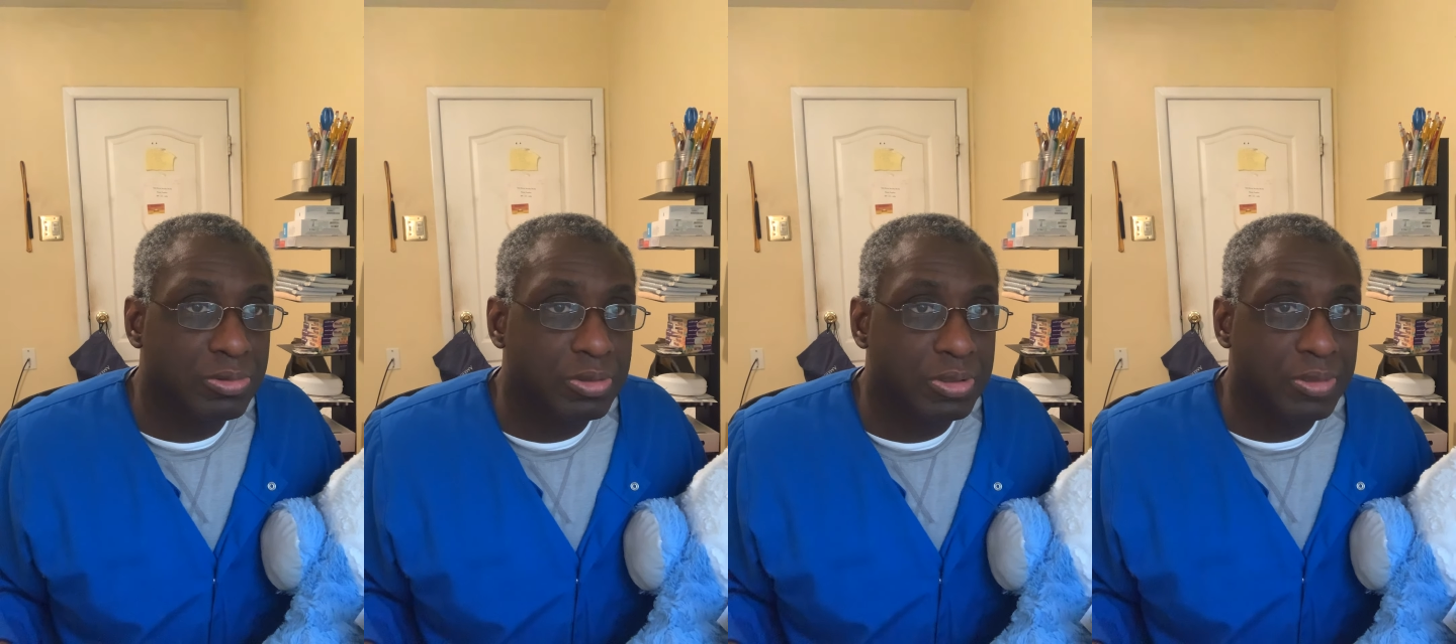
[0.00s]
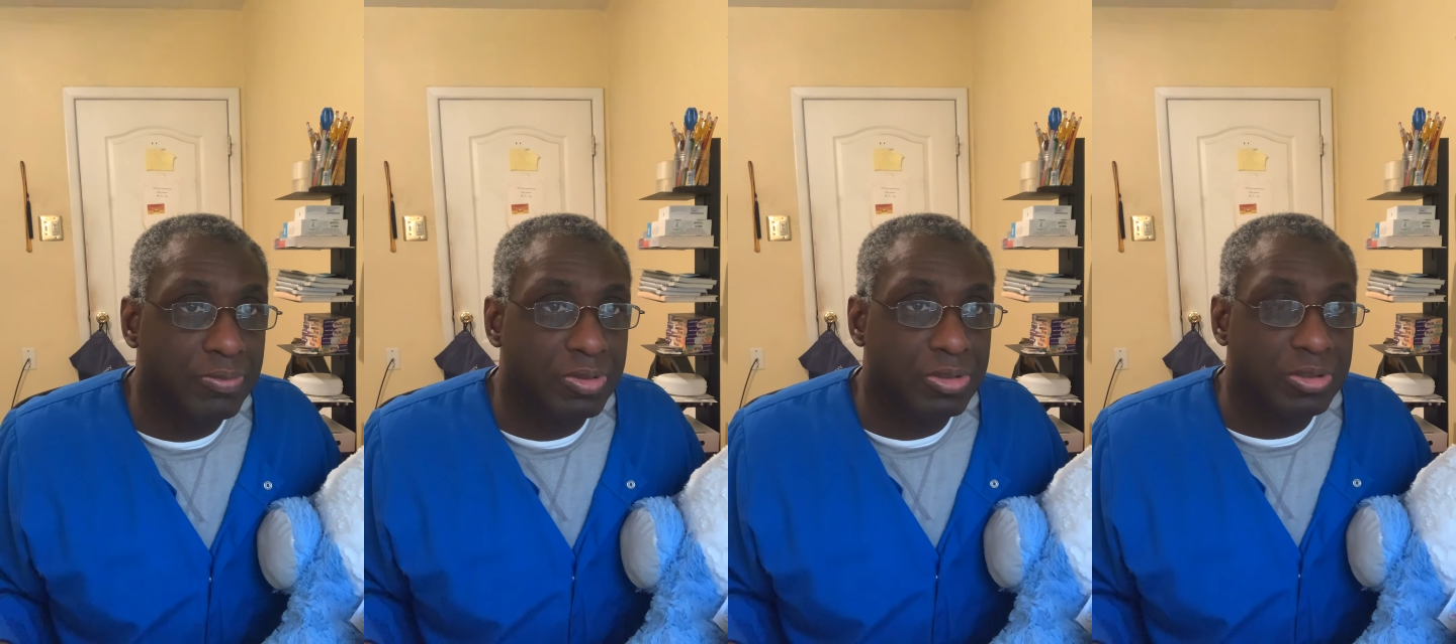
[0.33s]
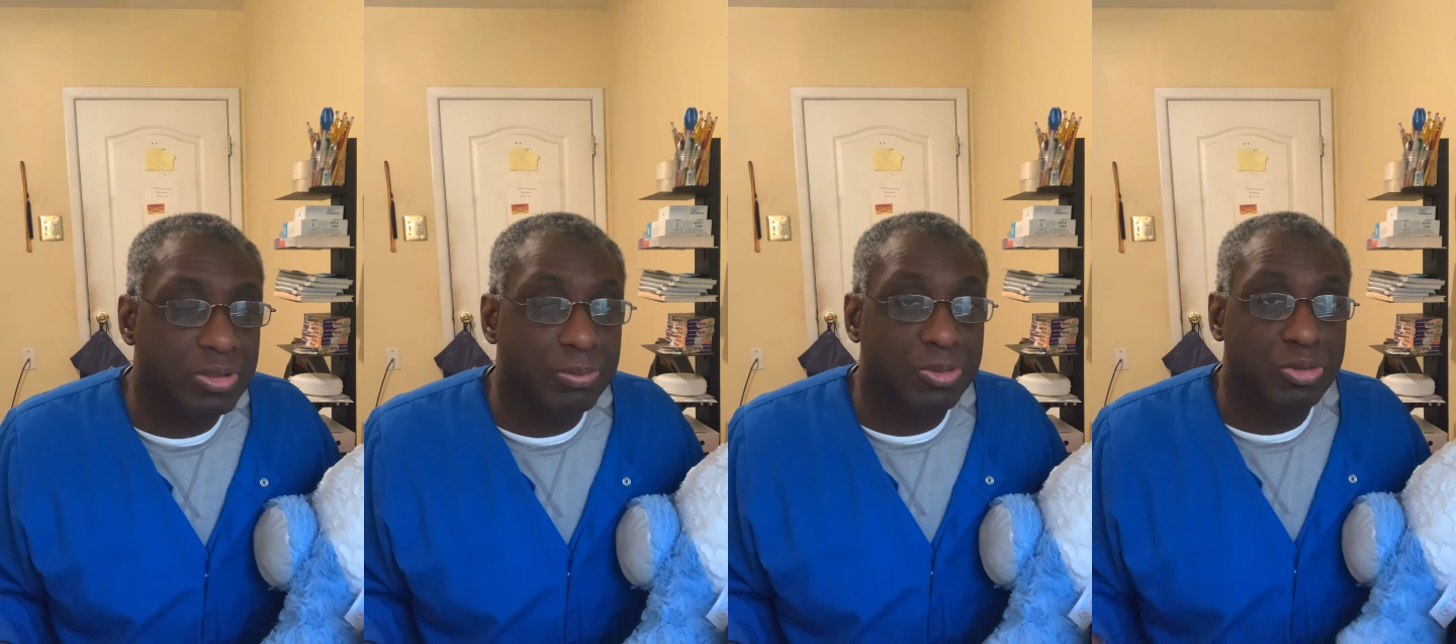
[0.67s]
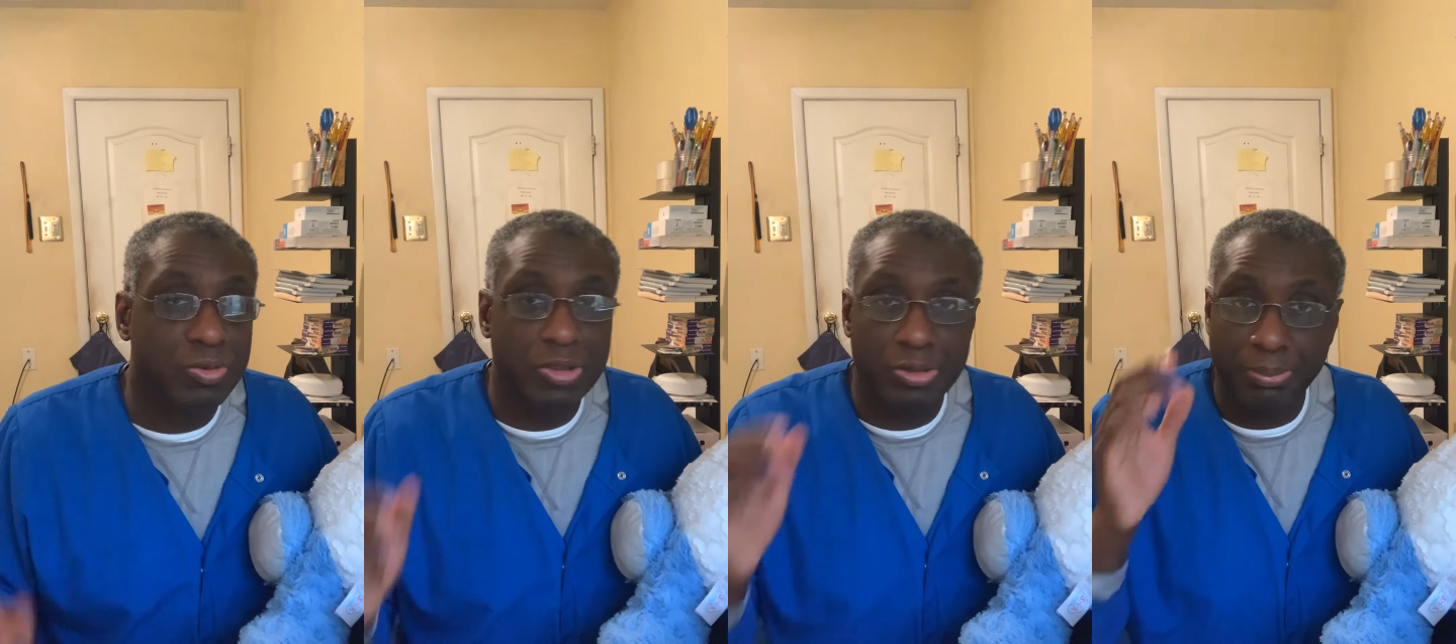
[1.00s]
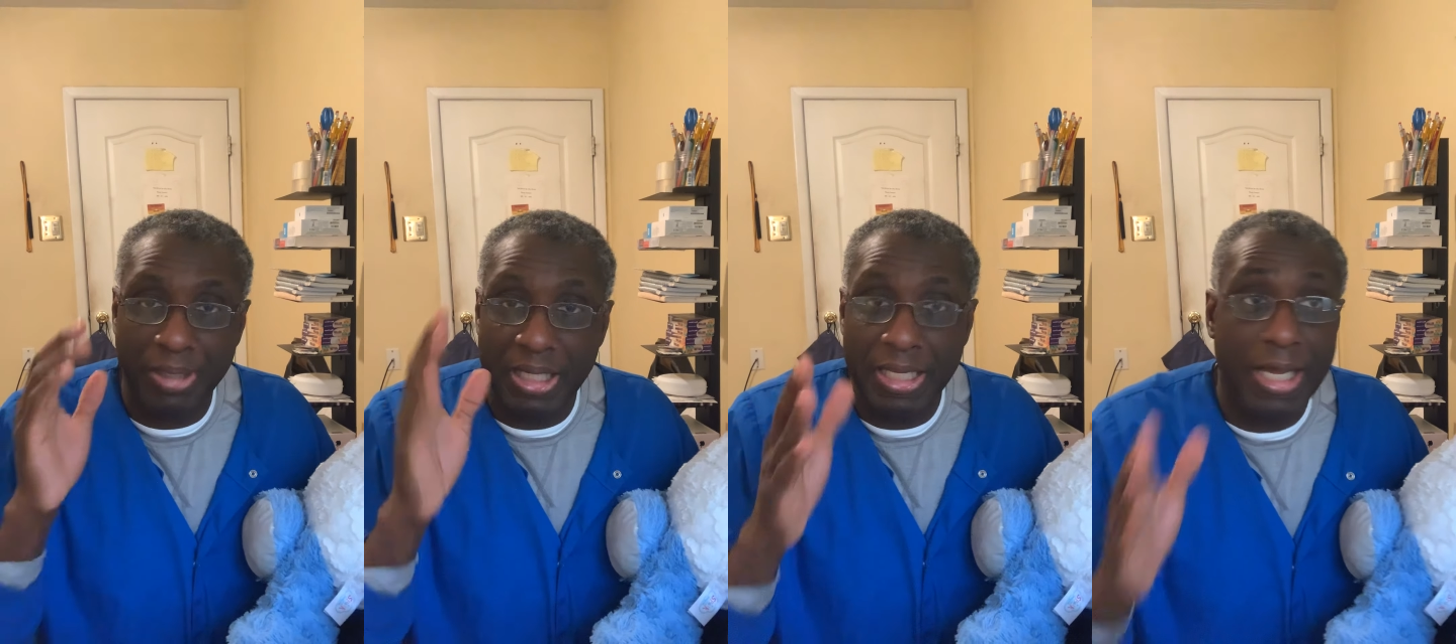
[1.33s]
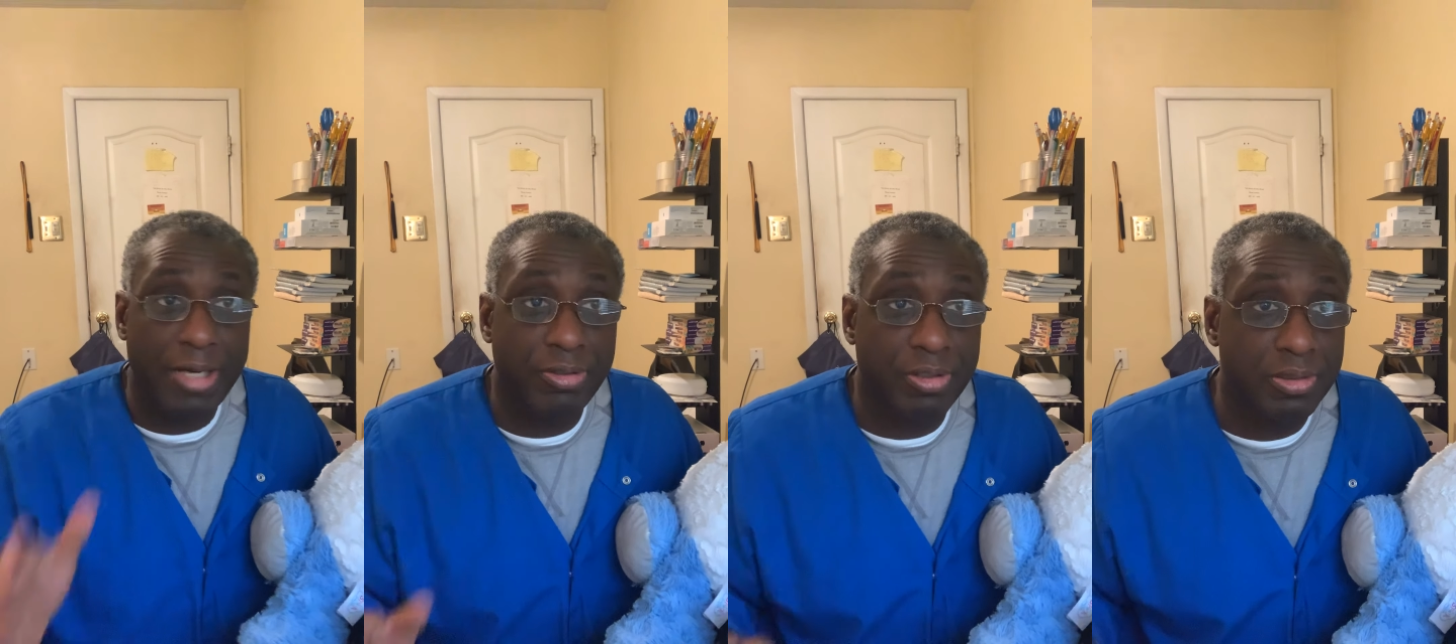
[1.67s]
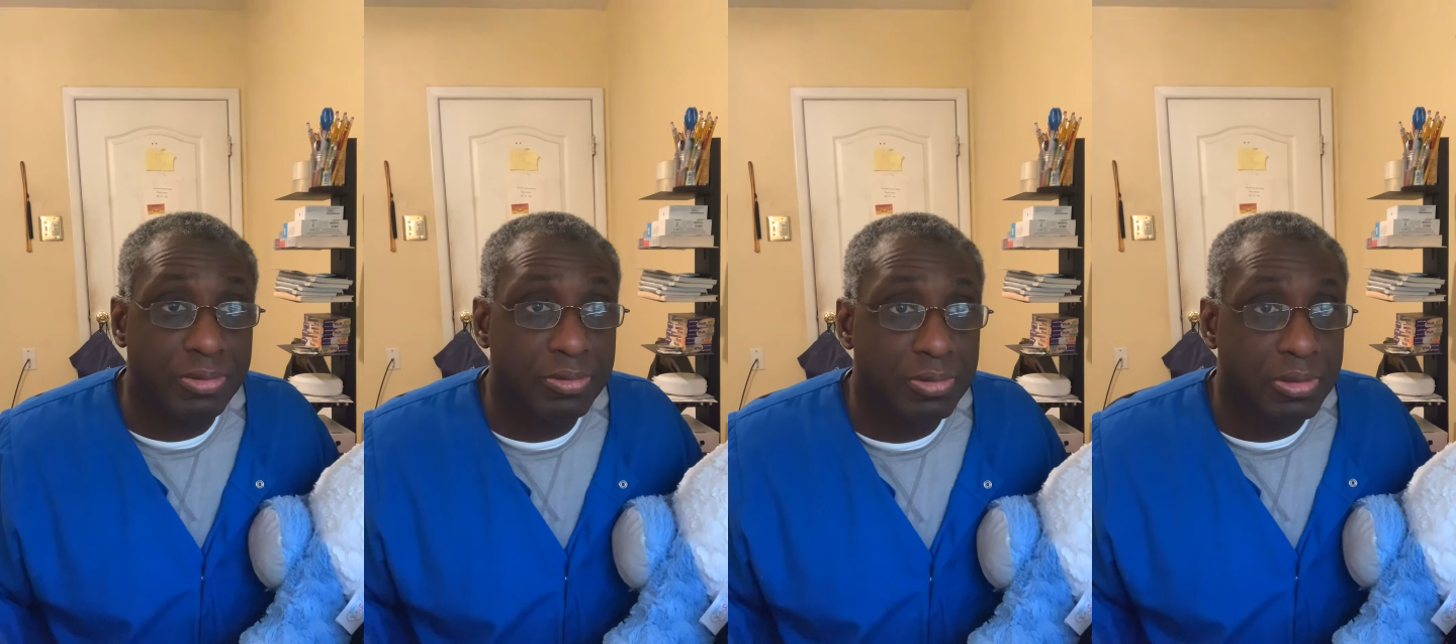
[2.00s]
to see if the symmetry is bilateral.